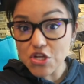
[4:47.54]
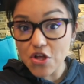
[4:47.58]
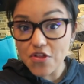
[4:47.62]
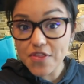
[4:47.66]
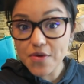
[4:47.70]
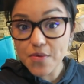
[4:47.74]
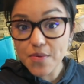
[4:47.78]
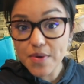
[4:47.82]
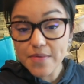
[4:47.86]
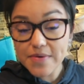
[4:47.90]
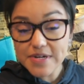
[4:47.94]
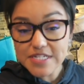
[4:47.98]
saw
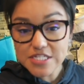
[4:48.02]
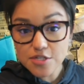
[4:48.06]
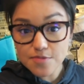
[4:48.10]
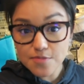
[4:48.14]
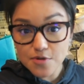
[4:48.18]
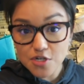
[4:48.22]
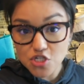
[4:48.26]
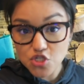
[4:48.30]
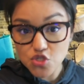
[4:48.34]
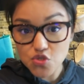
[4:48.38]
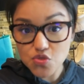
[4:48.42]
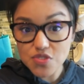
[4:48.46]
that we went to
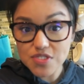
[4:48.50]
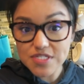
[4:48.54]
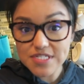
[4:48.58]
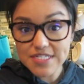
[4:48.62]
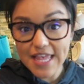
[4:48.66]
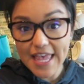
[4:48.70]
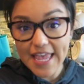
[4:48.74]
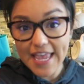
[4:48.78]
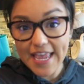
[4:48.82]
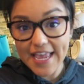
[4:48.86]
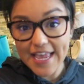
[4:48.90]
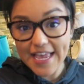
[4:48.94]
Marshall's,
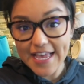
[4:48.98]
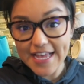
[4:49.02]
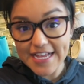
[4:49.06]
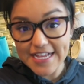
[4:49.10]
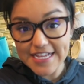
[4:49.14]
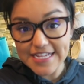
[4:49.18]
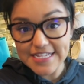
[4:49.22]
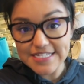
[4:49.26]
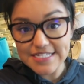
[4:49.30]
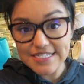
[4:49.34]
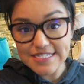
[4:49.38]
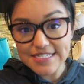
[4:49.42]

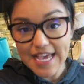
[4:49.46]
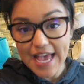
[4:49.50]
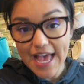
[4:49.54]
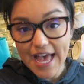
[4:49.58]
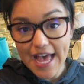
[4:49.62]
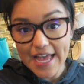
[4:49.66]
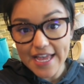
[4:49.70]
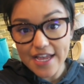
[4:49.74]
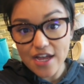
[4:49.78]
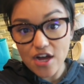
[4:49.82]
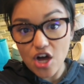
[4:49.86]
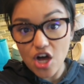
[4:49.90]
and
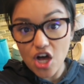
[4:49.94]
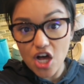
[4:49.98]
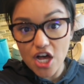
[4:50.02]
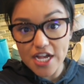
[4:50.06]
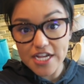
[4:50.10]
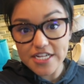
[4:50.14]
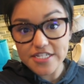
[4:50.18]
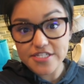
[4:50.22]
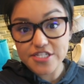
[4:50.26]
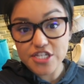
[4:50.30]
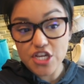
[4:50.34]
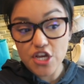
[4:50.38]
I
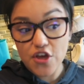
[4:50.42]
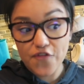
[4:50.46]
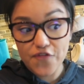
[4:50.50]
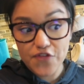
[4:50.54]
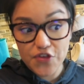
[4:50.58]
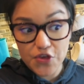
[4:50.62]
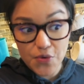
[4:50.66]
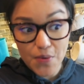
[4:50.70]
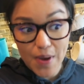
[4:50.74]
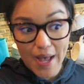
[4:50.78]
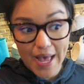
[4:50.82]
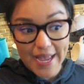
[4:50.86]
got a
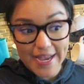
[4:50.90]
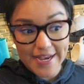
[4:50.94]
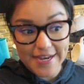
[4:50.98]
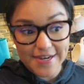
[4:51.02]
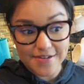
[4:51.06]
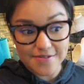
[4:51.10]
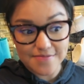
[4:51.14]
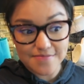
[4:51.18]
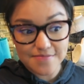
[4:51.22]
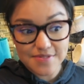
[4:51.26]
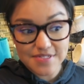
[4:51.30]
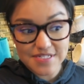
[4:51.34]
few
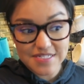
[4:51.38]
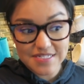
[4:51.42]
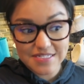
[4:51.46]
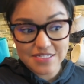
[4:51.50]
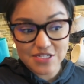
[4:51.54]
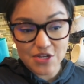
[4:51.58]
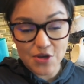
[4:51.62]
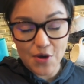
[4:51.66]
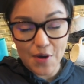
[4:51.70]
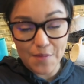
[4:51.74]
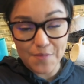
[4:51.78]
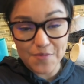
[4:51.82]
items,
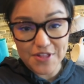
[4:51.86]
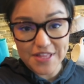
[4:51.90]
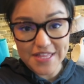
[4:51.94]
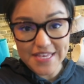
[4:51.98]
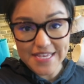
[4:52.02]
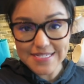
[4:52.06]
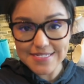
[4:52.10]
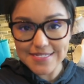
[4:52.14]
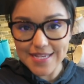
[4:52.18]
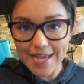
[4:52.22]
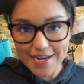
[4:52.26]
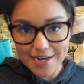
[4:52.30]
so I'm really
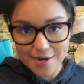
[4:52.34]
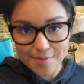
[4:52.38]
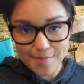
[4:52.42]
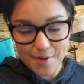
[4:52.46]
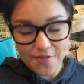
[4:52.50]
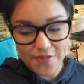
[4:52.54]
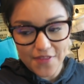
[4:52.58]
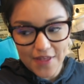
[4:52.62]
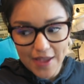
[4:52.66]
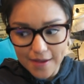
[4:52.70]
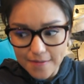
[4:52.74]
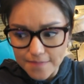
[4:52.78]
excited
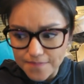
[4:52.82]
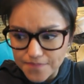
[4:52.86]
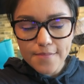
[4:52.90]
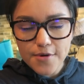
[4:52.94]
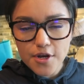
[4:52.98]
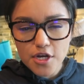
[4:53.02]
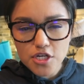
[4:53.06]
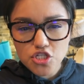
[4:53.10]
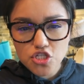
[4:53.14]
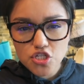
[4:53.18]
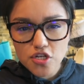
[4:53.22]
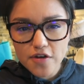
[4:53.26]
about that. I'm
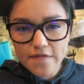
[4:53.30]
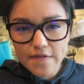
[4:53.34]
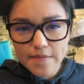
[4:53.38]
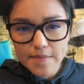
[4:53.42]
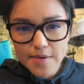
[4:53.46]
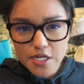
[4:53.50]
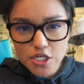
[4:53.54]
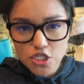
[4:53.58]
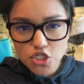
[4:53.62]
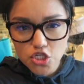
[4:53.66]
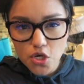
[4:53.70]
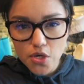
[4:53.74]
not sure if
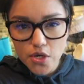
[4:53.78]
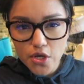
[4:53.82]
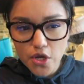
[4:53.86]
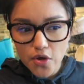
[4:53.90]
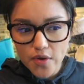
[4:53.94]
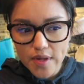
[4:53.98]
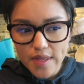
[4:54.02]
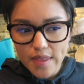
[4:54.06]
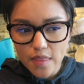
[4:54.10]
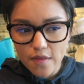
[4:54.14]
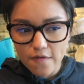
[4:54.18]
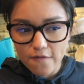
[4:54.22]
I'm going to show
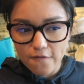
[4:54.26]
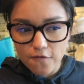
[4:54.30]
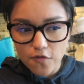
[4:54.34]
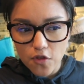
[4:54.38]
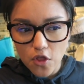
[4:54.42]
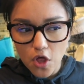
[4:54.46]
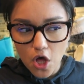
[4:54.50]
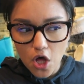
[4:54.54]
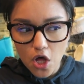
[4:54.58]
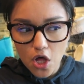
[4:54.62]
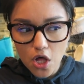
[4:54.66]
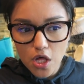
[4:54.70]
y'all in the
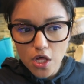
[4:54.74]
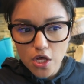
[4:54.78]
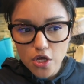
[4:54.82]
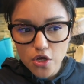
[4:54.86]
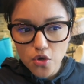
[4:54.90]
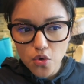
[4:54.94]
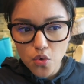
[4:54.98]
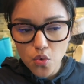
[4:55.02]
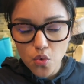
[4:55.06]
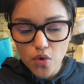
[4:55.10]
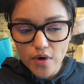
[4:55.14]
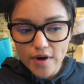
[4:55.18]

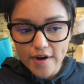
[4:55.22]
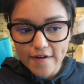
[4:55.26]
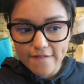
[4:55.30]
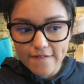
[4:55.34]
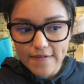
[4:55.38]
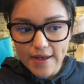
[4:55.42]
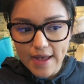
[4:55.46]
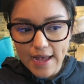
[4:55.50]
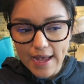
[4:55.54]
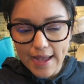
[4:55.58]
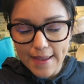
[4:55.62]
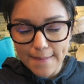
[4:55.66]
vlog, or if
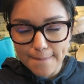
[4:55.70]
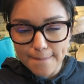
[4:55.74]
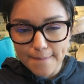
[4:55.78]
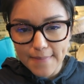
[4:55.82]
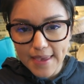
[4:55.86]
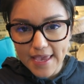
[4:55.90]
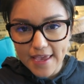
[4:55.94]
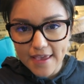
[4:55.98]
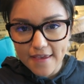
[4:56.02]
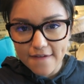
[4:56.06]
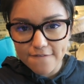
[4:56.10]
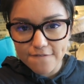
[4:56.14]
I
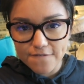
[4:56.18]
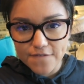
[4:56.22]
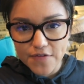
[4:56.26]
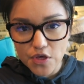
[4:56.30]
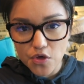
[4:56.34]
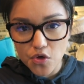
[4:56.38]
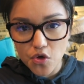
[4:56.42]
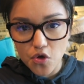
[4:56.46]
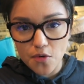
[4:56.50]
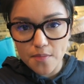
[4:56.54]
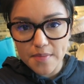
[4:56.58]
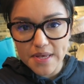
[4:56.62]
may
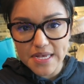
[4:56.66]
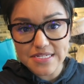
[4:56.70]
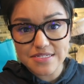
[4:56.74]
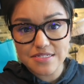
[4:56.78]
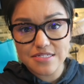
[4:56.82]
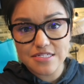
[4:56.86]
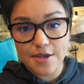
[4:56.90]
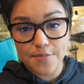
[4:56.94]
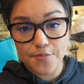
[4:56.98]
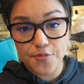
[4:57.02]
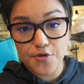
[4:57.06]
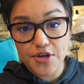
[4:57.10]
film a
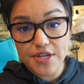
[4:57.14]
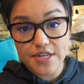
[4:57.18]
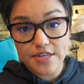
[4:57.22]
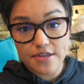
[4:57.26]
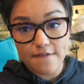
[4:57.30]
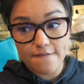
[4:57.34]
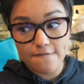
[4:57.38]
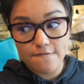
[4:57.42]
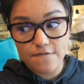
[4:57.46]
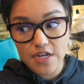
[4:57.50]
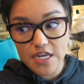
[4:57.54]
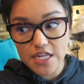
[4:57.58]
separate
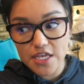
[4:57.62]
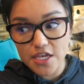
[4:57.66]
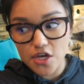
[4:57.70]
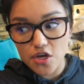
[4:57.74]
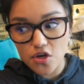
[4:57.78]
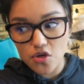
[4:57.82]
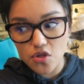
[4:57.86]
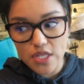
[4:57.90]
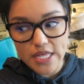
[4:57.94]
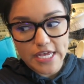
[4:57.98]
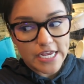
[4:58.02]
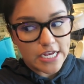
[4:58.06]

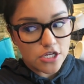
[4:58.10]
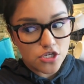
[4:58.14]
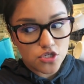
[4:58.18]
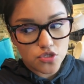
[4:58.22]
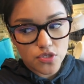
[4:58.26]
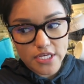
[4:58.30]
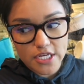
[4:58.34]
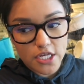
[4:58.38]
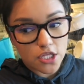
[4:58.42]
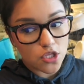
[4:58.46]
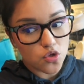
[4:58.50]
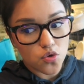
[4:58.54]
video,
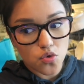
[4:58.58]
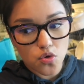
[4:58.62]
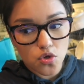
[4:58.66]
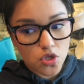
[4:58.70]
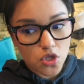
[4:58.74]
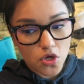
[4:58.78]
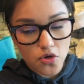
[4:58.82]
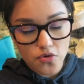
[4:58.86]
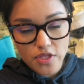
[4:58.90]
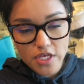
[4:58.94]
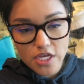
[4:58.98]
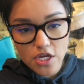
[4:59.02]
do a little
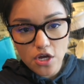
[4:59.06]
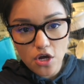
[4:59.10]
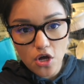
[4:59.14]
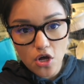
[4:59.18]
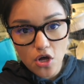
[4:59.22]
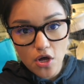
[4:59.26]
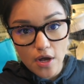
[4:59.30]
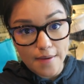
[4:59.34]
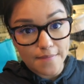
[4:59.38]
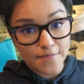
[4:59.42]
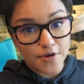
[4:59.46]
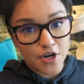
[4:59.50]
clothing
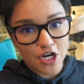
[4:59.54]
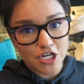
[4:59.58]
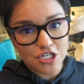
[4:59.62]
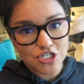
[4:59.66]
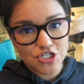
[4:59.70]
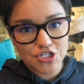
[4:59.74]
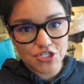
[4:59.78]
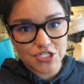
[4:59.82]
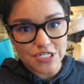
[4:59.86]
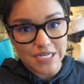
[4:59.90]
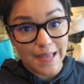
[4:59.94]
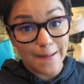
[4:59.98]
haul. I'm not
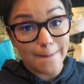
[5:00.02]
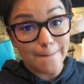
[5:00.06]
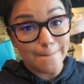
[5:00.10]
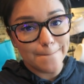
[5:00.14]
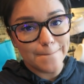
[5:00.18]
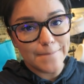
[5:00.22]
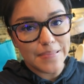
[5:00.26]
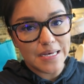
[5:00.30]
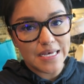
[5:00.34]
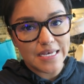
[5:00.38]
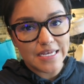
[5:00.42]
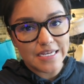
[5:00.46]
sure yet,
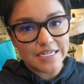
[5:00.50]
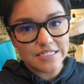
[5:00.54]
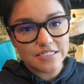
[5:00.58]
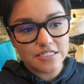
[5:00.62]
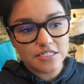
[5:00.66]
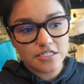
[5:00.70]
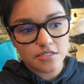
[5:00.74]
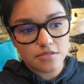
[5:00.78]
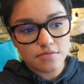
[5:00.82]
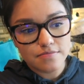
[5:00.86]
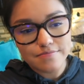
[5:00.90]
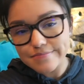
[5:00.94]

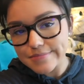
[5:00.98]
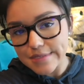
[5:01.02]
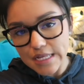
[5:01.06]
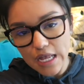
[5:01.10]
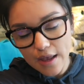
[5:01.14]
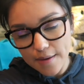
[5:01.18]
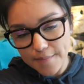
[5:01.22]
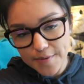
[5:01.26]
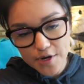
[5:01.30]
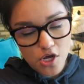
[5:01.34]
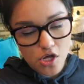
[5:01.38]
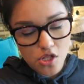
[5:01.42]
but
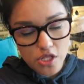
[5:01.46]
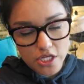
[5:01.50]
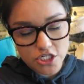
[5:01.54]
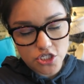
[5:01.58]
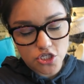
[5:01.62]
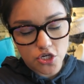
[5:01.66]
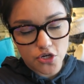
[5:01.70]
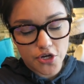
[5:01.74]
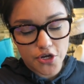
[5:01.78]
I'll let